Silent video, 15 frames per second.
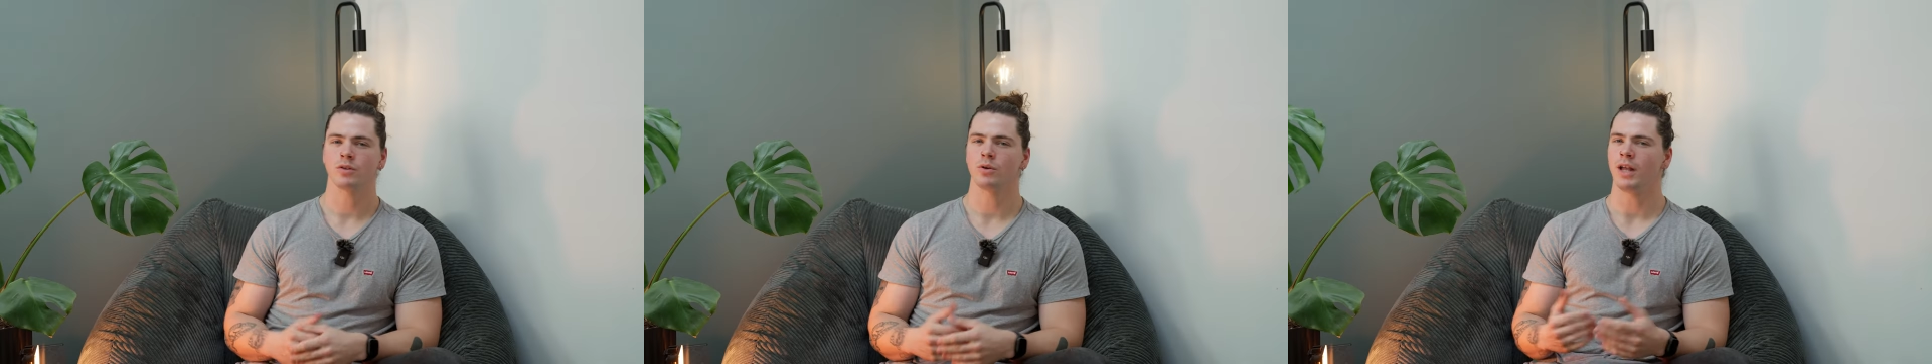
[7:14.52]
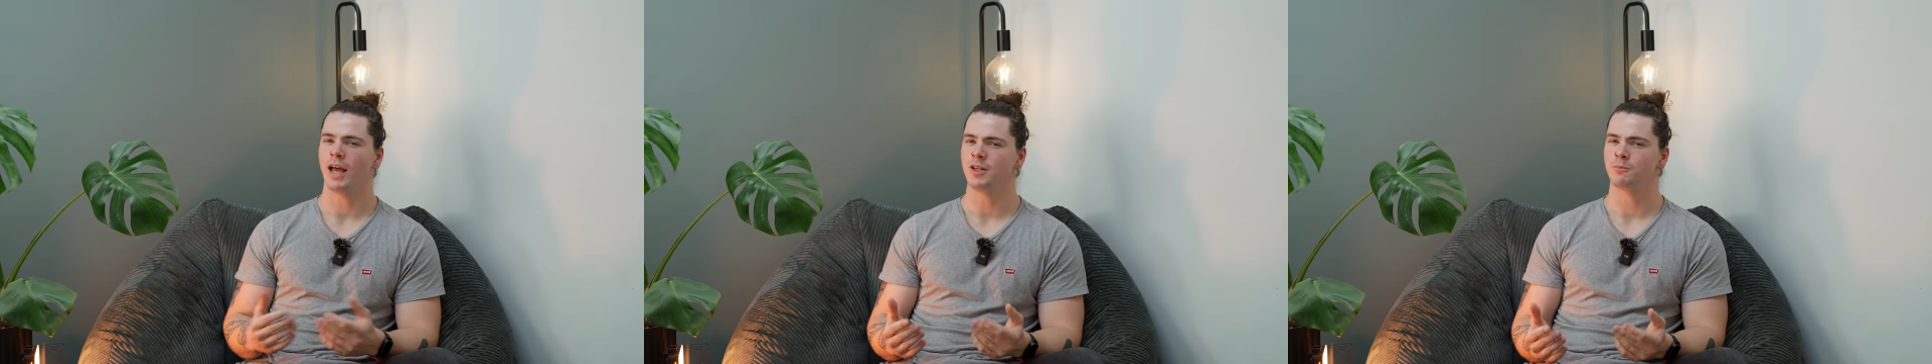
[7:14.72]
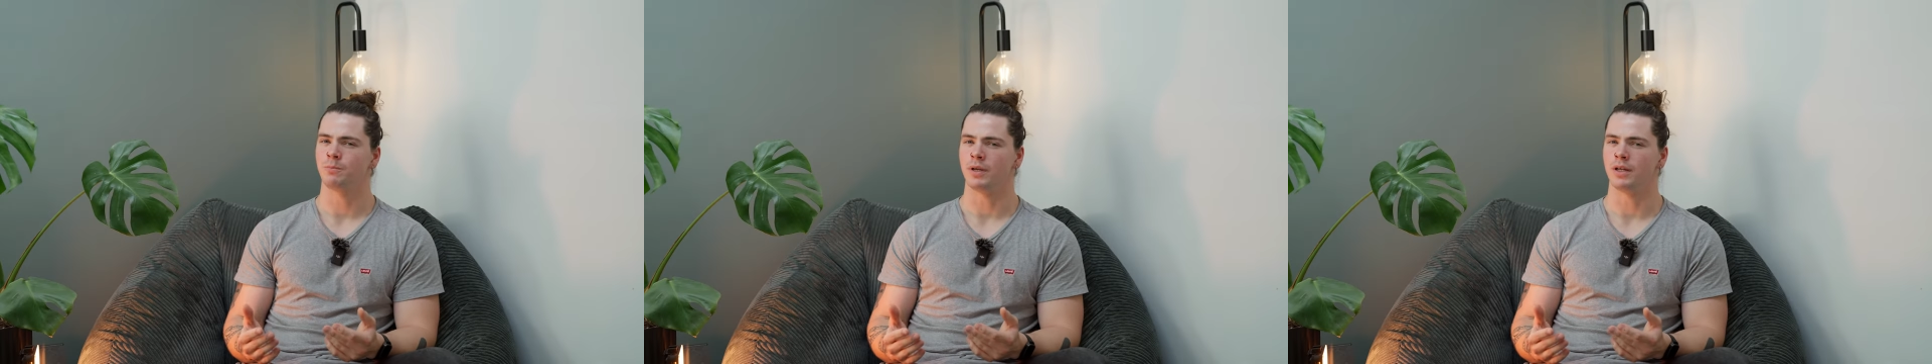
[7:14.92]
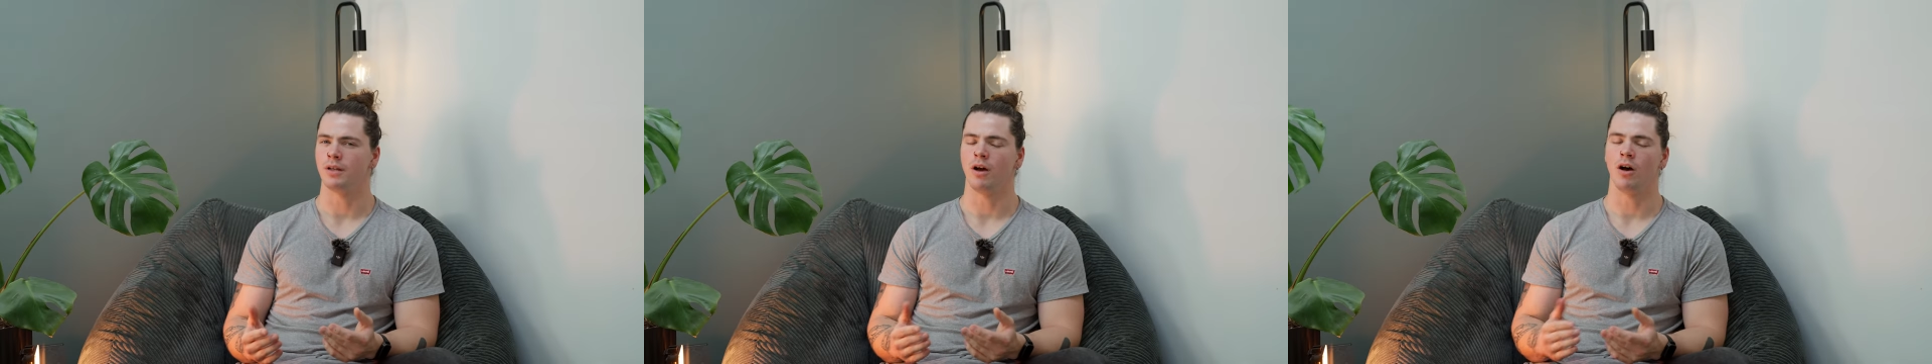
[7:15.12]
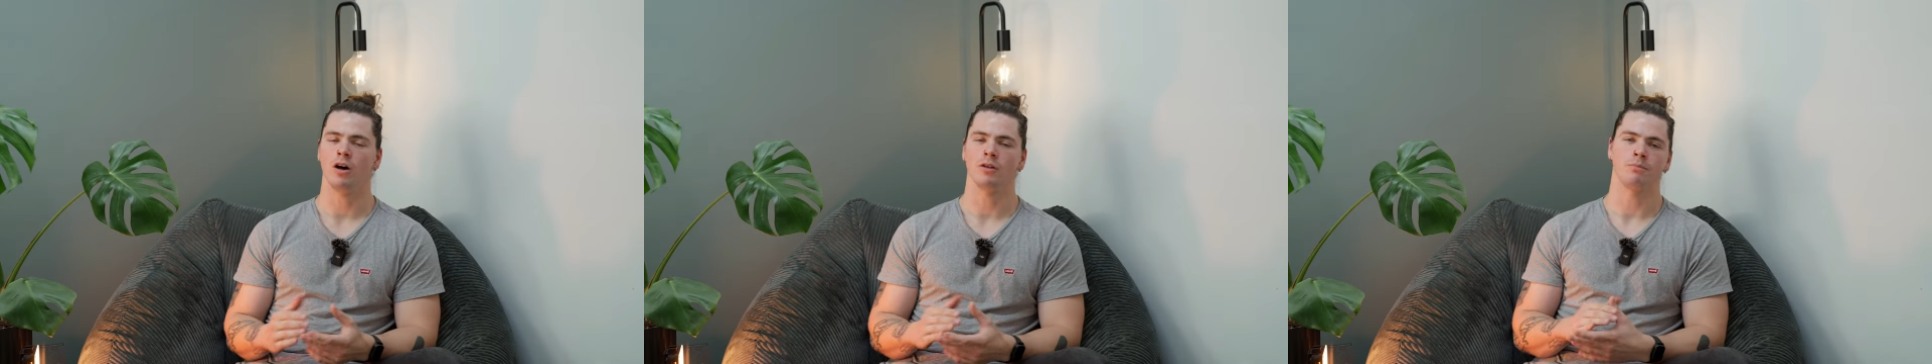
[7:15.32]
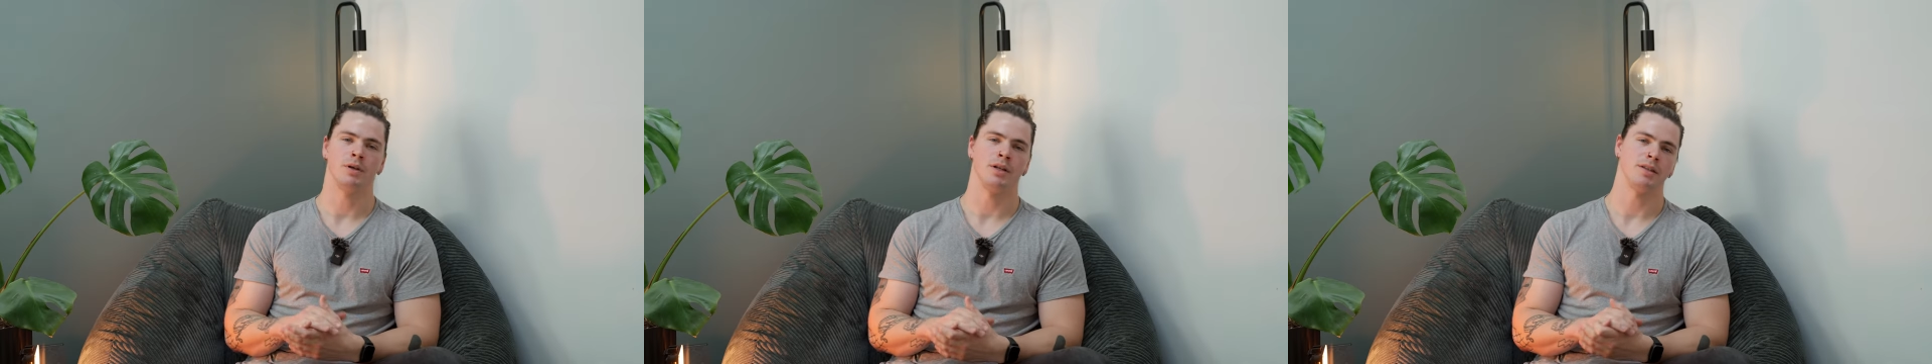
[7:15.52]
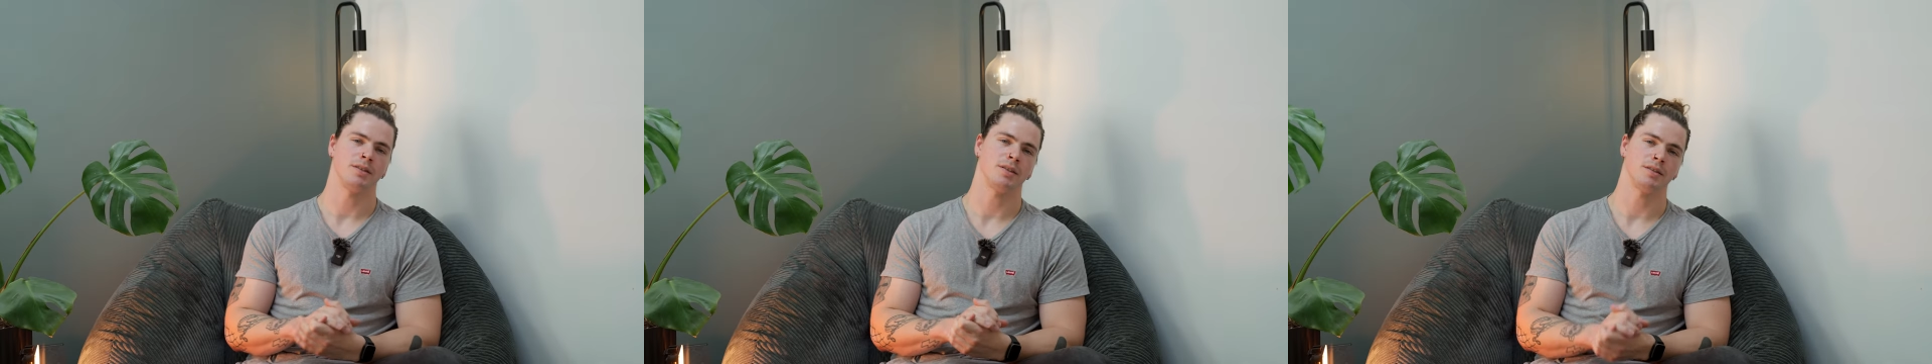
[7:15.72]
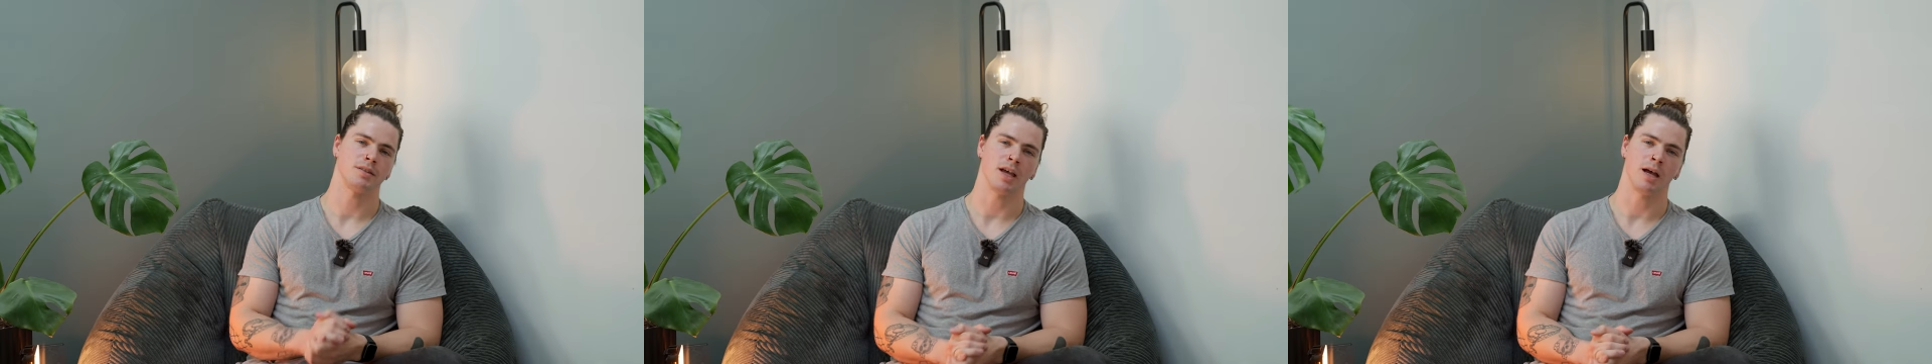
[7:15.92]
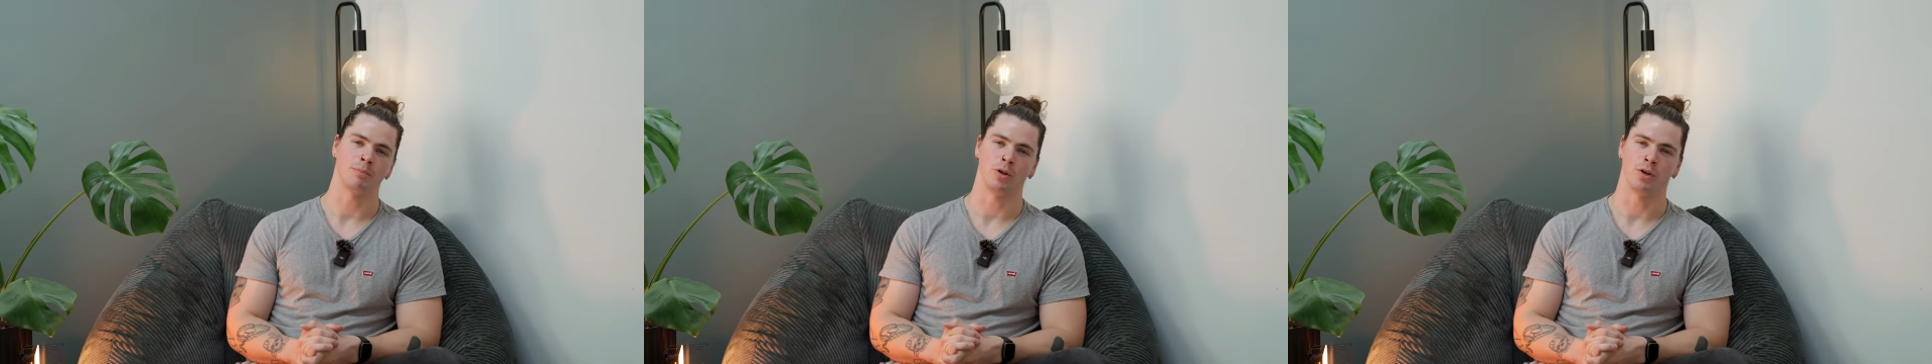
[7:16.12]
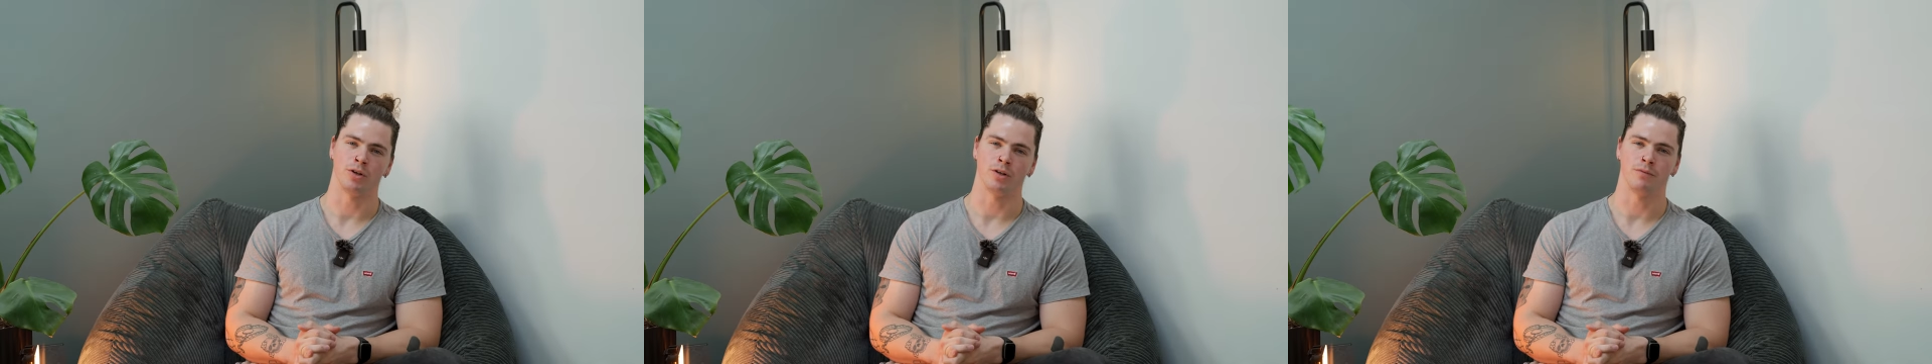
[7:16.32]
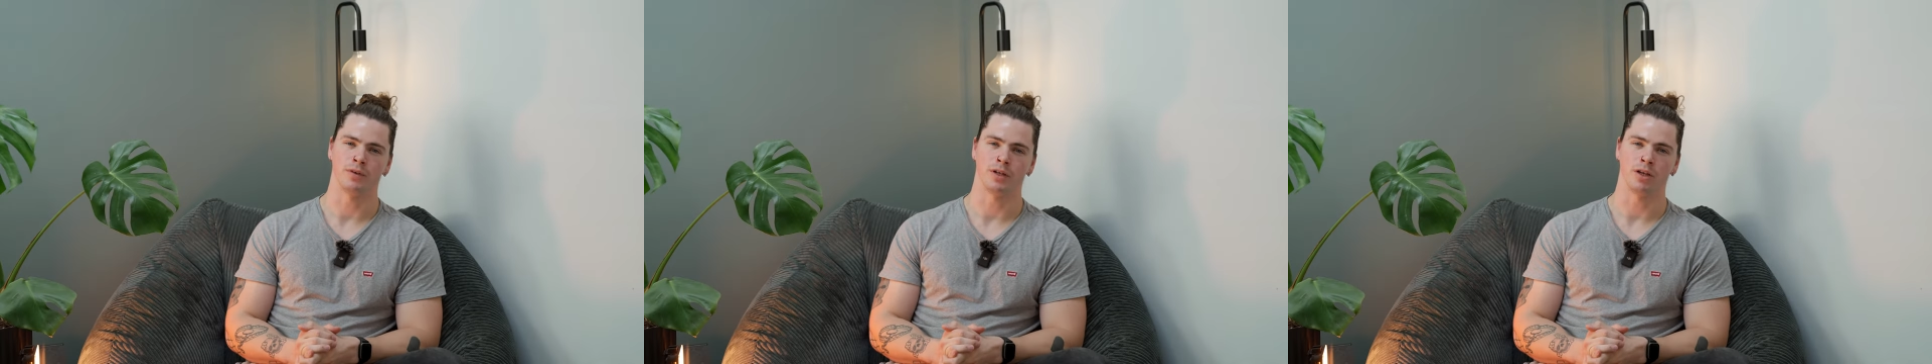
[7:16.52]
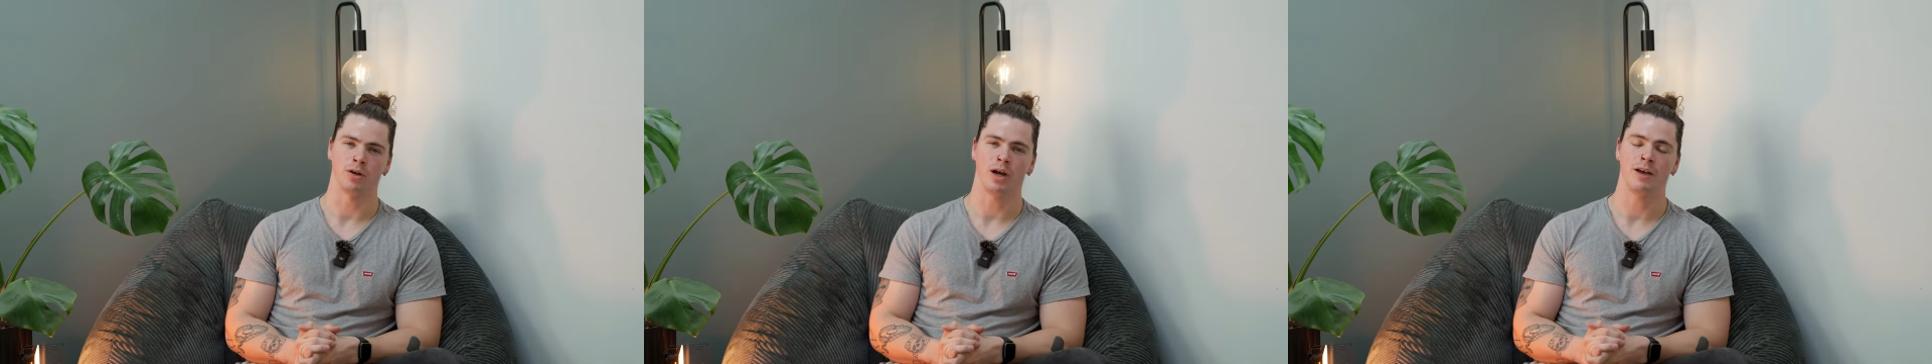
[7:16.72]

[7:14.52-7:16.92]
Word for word: So it has been a hot minute since I uploaded a video.